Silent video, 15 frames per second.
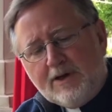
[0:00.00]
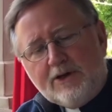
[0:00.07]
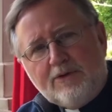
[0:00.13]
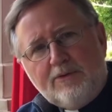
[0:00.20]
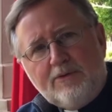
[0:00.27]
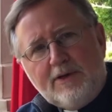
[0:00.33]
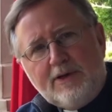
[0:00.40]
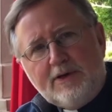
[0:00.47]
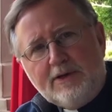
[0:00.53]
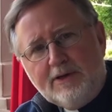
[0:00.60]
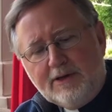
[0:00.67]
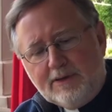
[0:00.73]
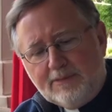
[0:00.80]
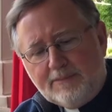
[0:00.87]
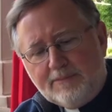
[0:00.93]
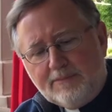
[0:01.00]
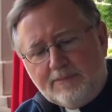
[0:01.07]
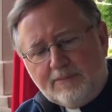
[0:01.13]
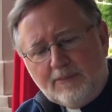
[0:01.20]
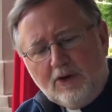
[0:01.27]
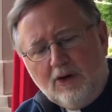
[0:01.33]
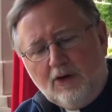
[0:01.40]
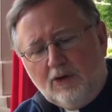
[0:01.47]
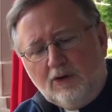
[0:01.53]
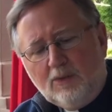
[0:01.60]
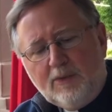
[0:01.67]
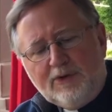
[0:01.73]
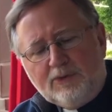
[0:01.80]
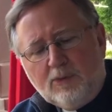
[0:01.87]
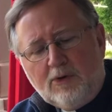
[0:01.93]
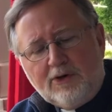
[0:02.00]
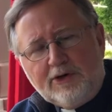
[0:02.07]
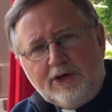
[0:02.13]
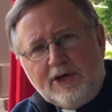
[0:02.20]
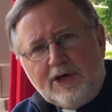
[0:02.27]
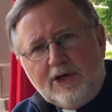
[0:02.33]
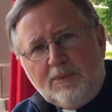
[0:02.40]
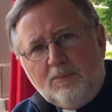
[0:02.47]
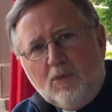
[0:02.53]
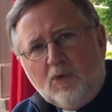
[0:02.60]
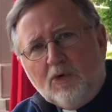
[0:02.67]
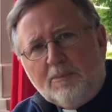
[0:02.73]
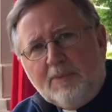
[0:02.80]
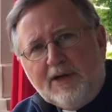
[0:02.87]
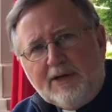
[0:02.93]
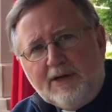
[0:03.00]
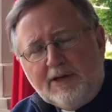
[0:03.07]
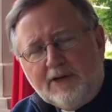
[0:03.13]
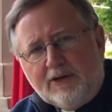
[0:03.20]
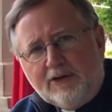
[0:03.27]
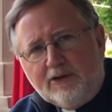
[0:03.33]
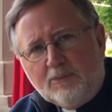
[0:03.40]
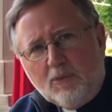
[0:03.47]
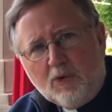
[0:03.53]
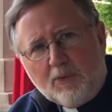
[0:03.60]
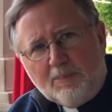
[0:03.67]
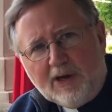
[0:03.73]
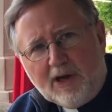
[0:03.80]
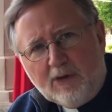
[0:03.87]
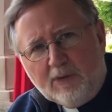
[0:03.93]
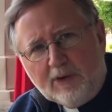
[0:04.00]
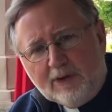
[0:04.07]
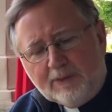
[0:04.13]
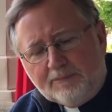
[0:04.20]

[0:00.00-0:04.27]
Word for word: Greed, always wanting more money and more power.